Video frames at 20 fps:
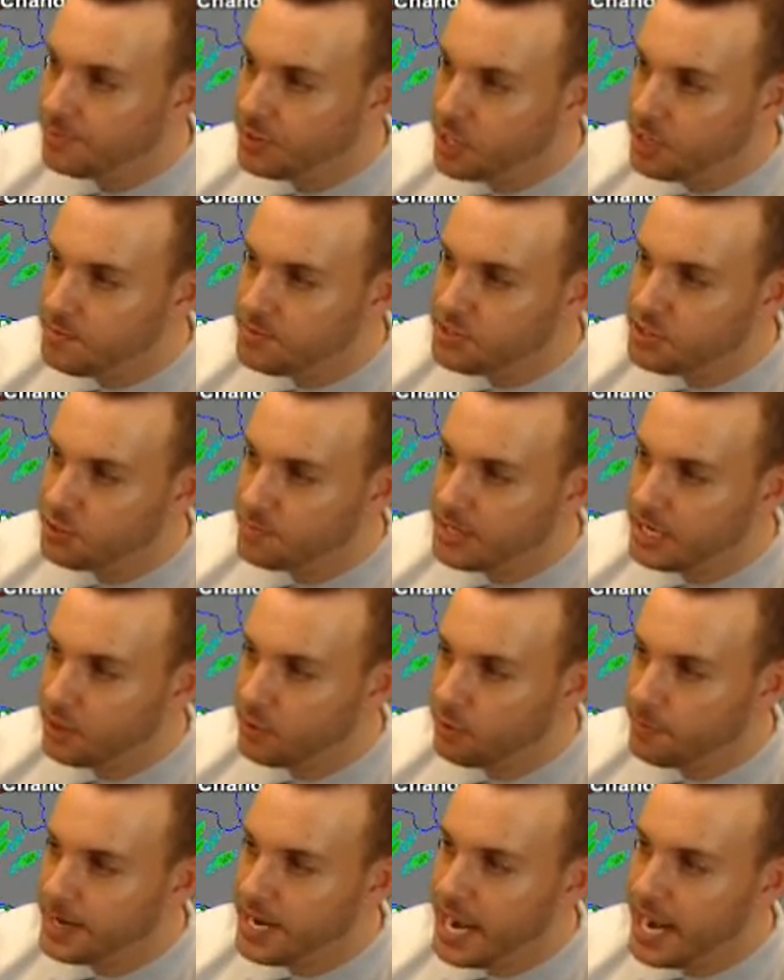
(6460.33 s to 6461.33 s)
Could still be a
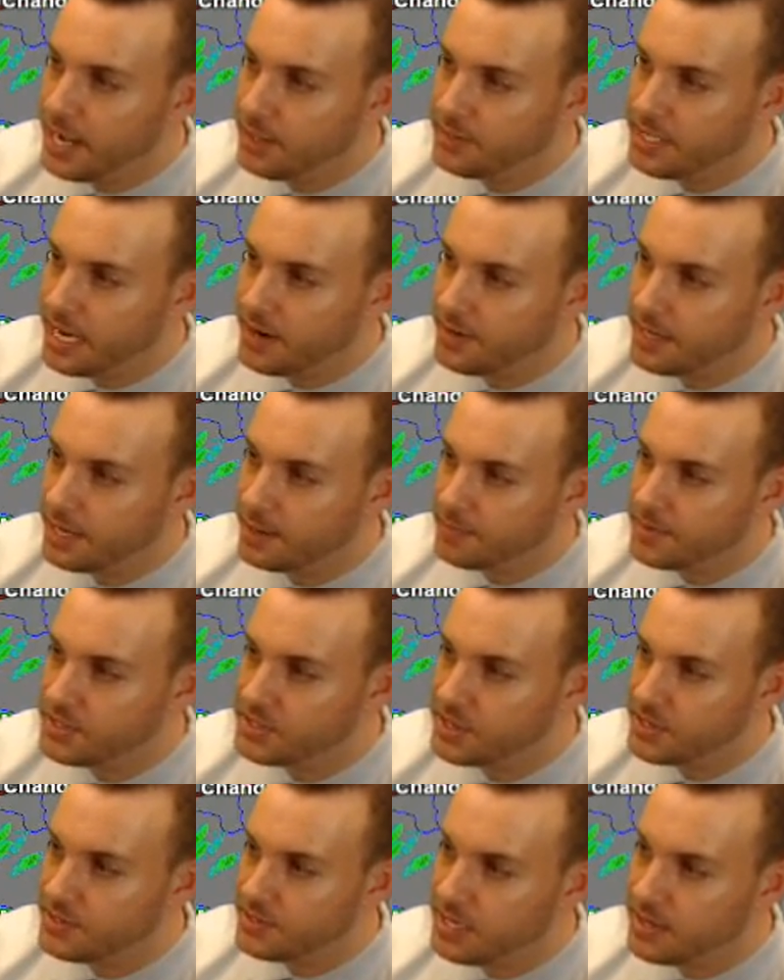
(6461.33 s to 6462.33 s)
little bit of hail down here.
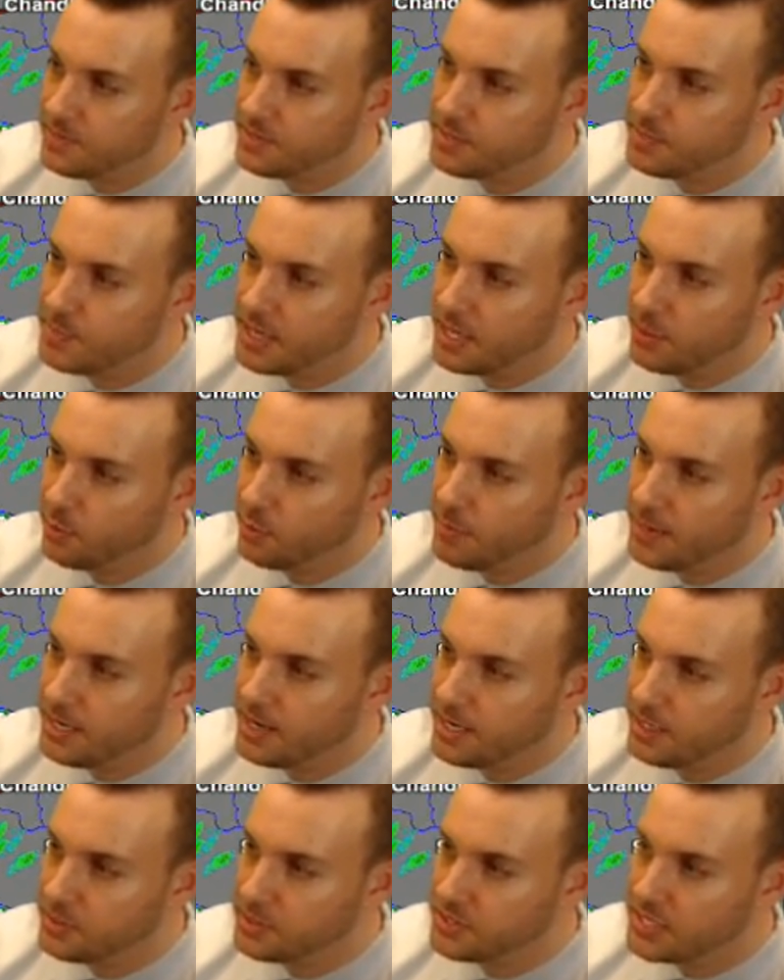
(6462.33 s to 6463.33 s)
This could even be a little bit
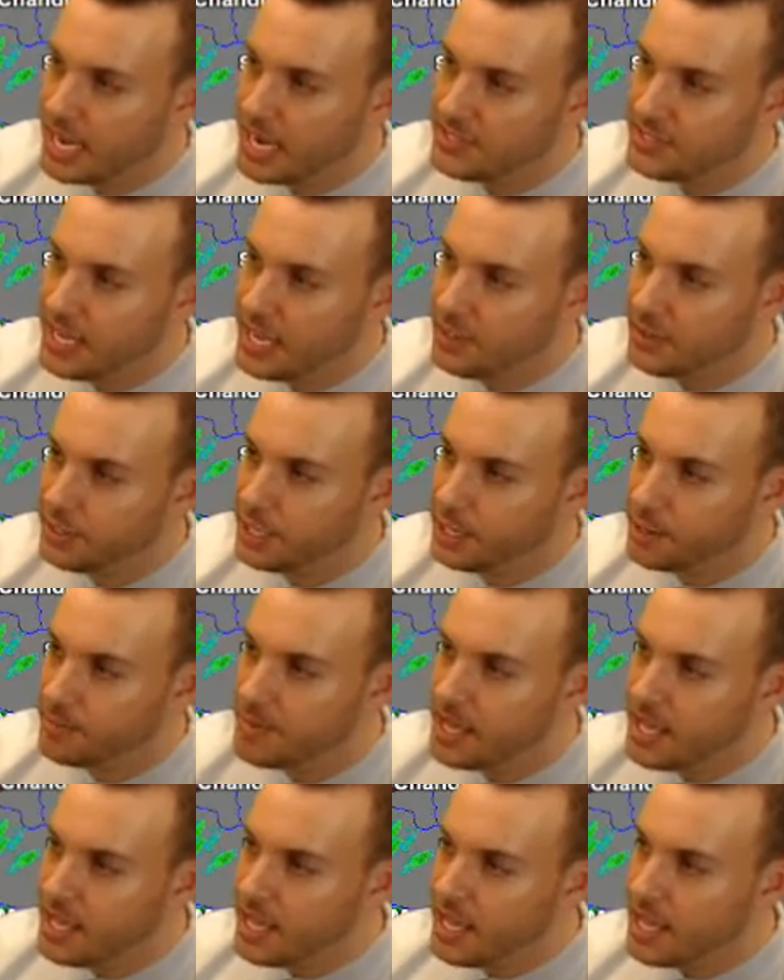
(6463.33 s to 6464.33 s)
of nickel-sized hail
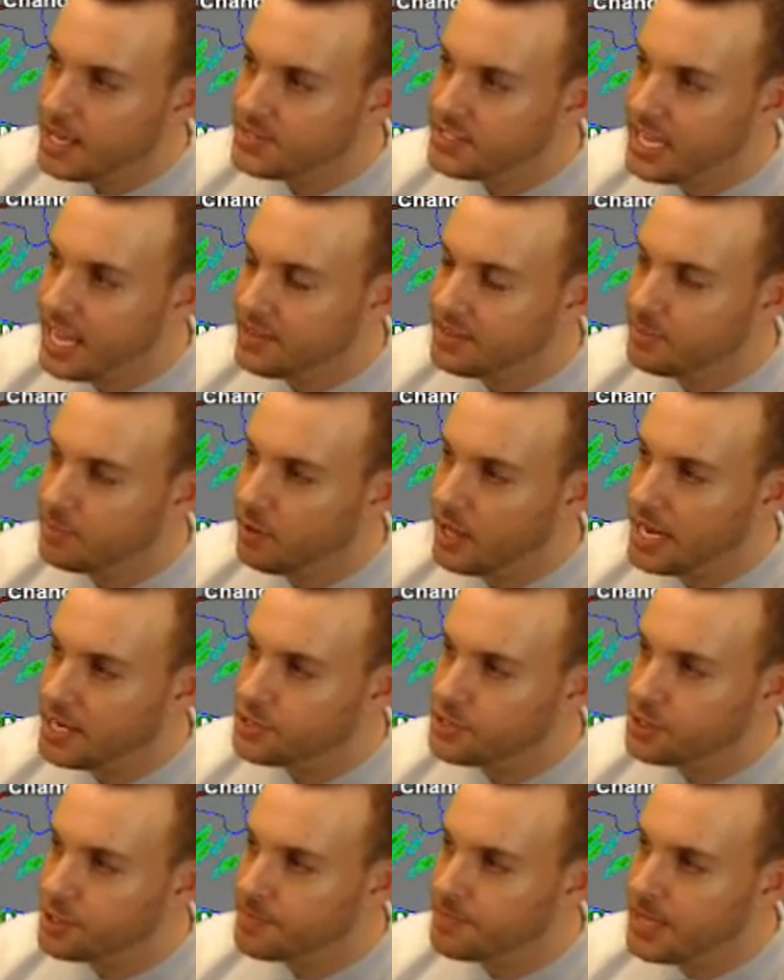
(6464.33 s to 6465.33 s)
here south of
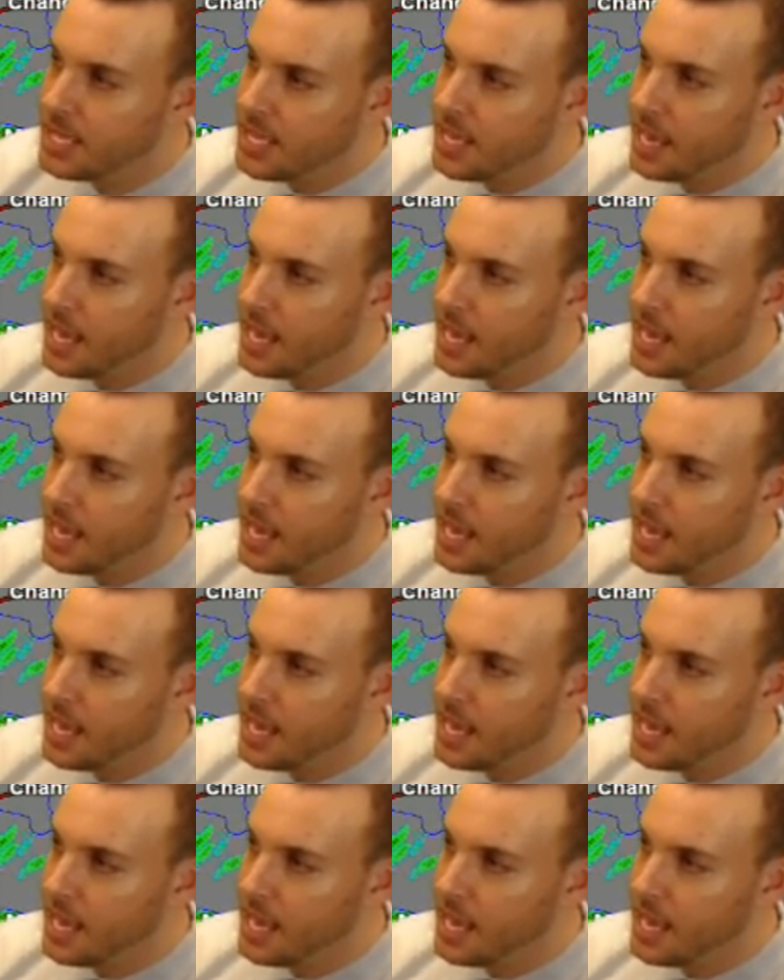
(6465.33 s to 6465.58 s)
Blanchard.